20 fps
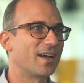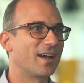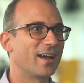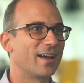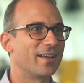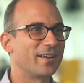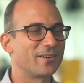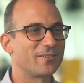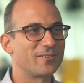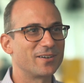
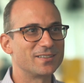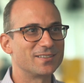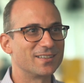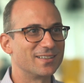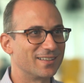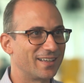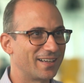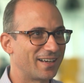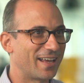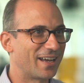And
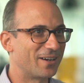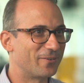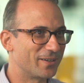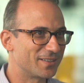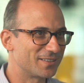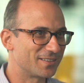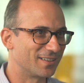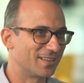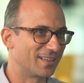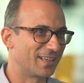increasingly now
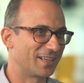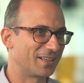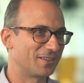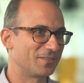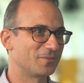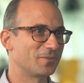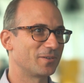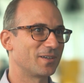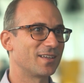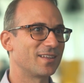we're
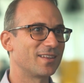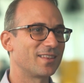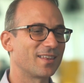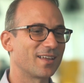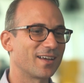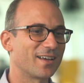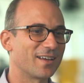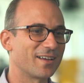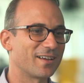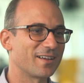seeing
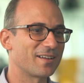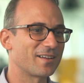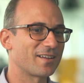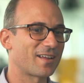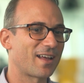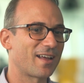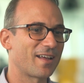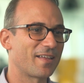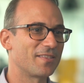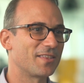
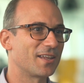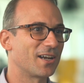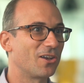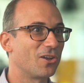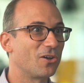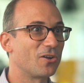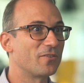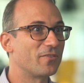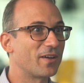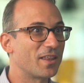that a
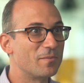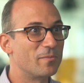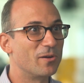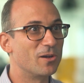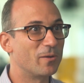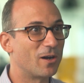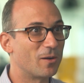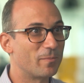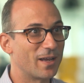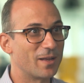lot of other
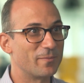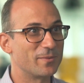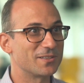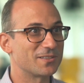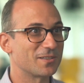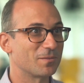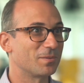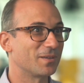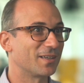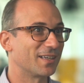mobile
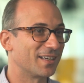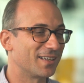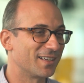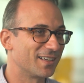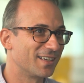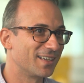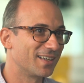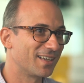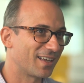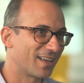payments are
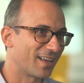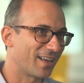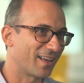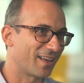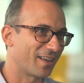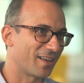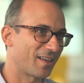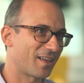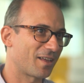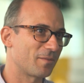
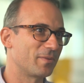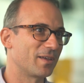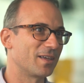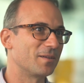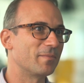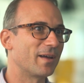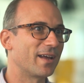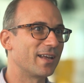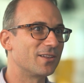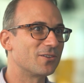
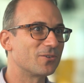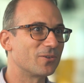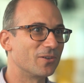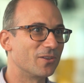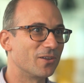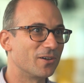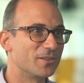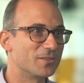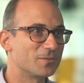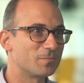being made
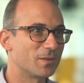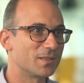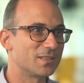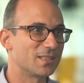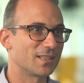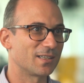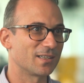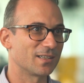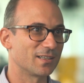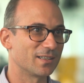through those
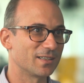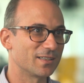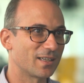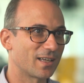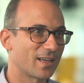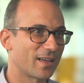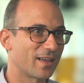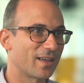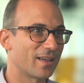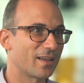
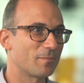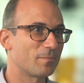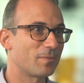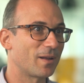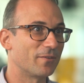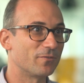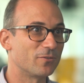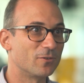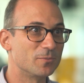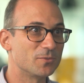particular
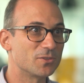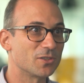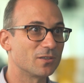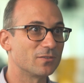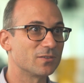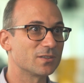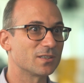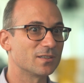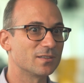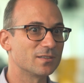platform
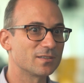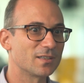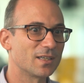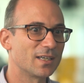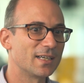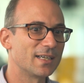services.